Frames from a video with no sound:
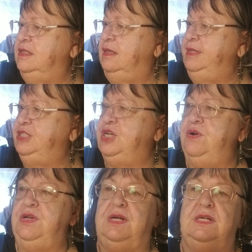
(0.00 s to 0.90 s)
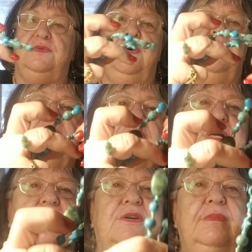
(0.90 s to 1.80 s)
Let me show you, because while you're
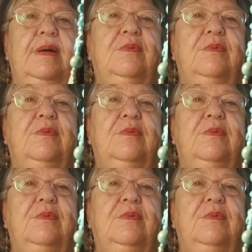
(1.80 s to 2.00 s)
here in my